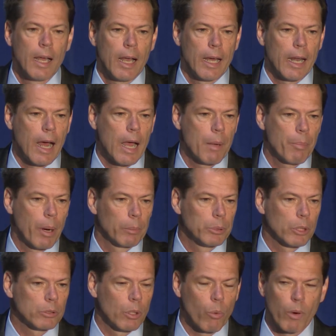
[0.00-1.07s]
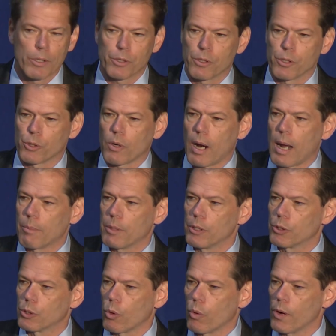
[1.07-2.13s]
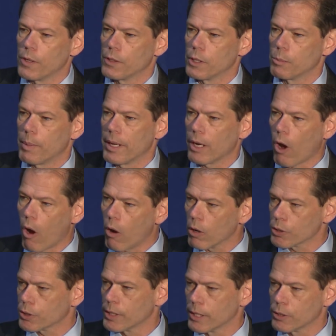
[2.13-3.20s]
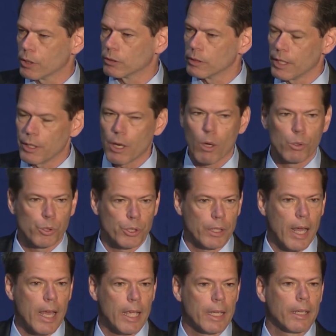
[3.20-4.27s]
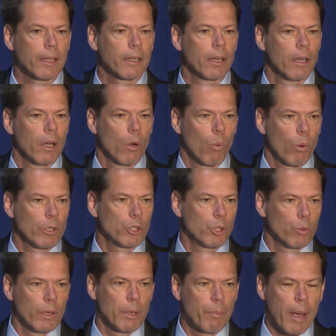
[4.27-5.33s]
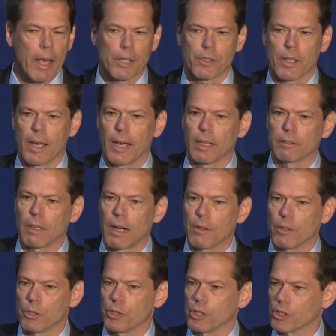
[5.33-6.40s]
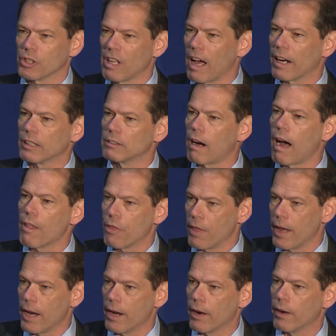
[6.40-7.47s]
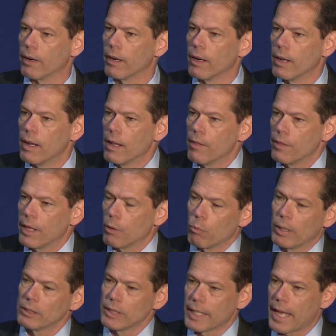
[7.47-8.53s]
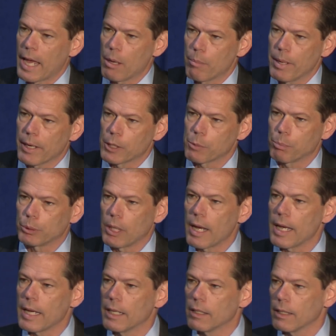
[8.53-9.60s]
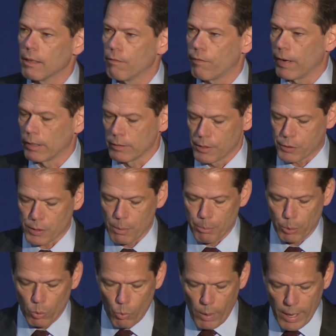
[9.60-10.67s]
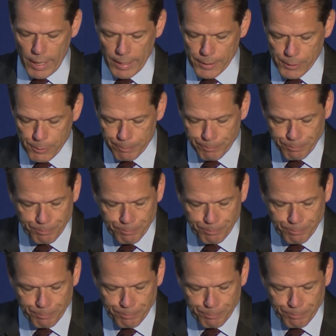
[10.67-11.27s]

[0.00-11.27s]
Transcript: And I publicly once described these stories as being all sizzle and no steak. Once you read past the headline, there's just not a lot there that really can't be explained in fairly simple ways.